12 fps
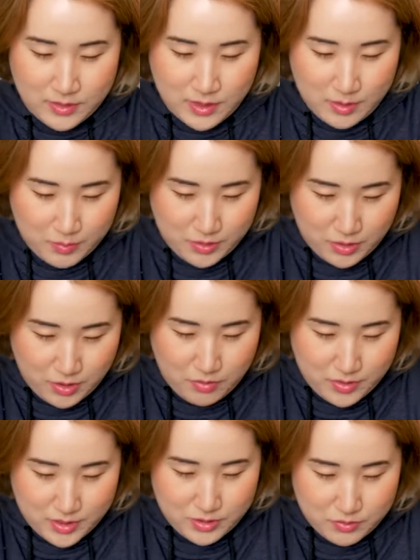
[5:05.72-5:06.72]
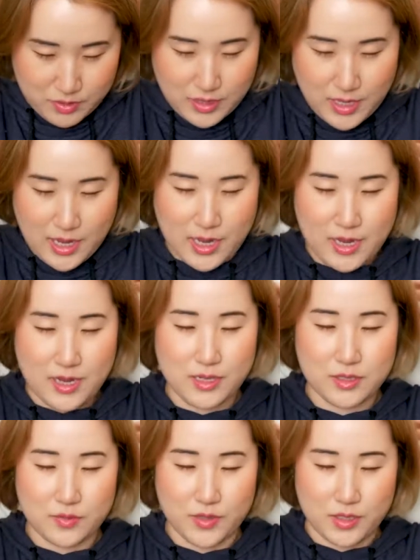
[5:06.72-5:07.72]
Keeping your wrists
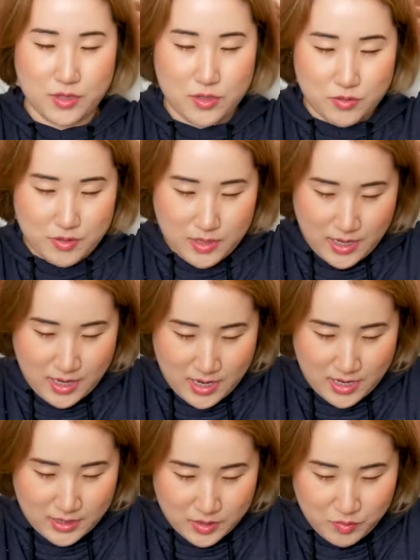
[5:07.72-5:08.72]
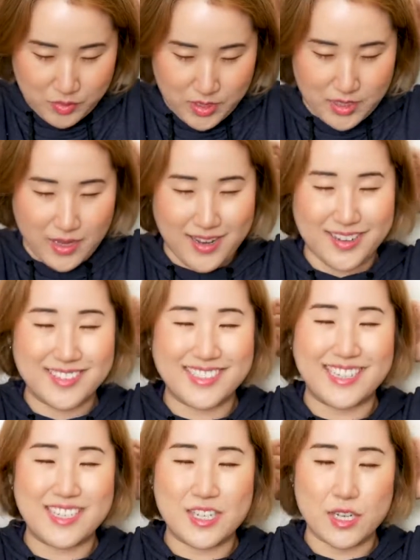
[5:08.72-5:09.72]
relaxed, fingers relaxed, breathe out
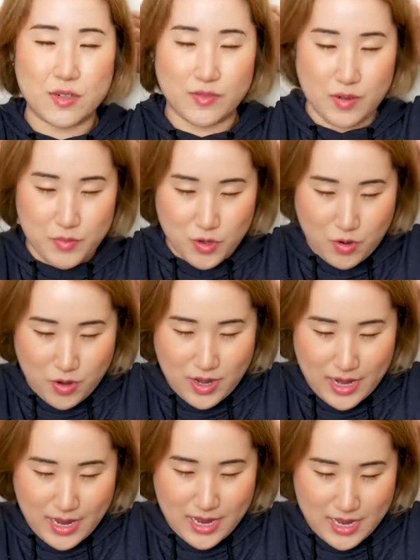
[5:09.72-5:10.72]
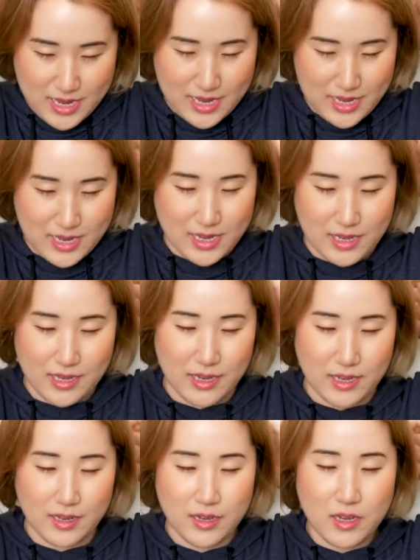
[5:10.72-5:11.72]
tension from your
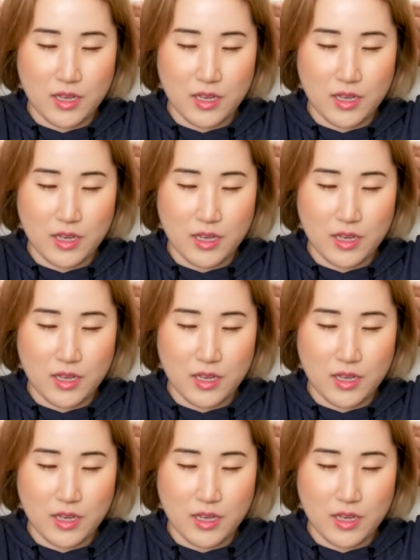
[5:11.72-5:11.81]
head.